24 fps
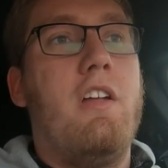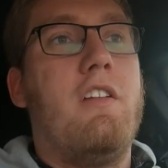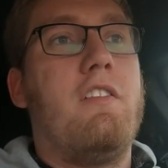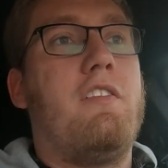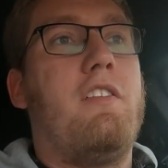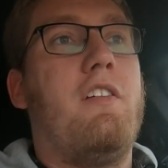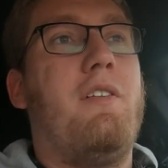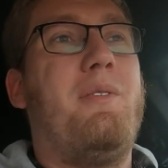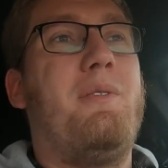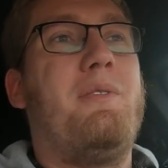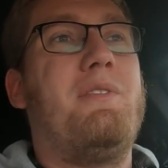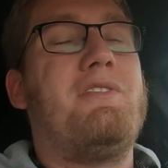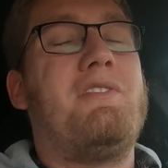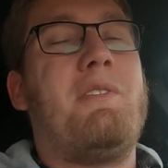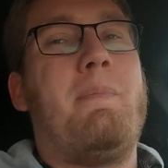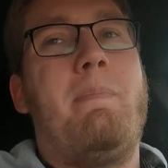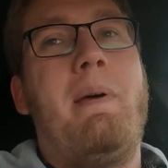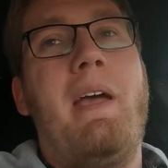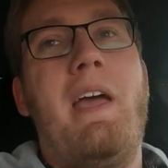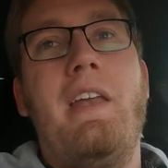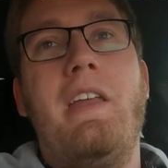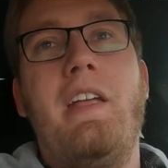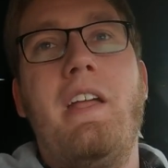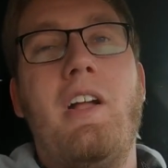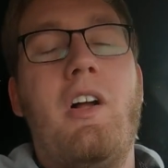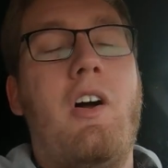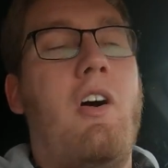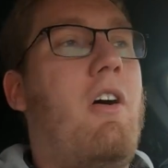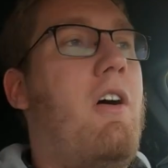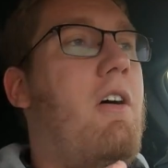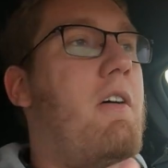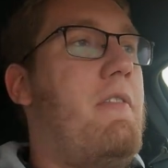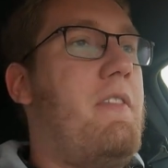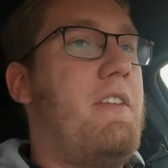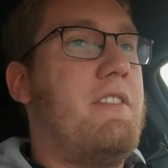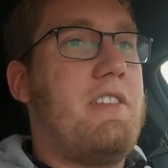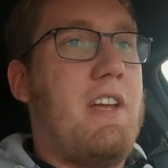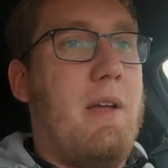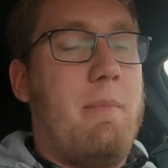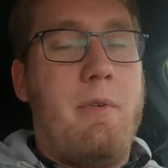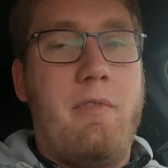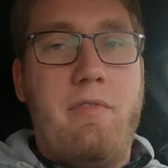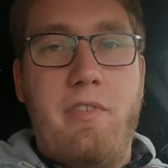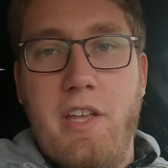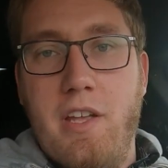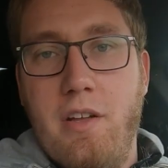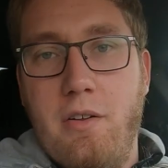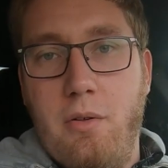So depending on the type
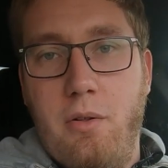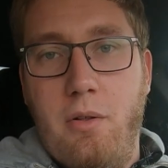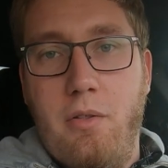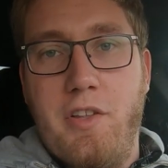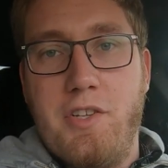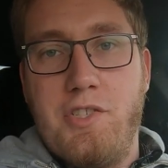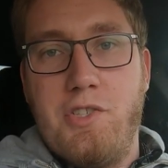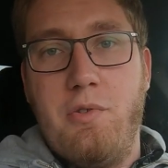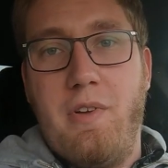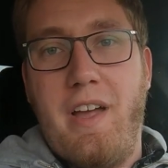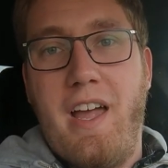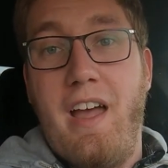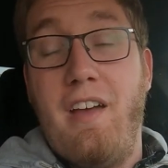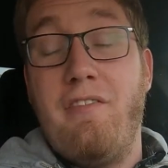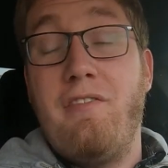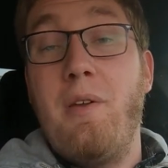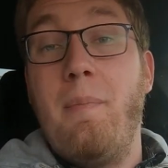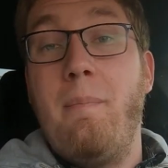of vehicle that you have,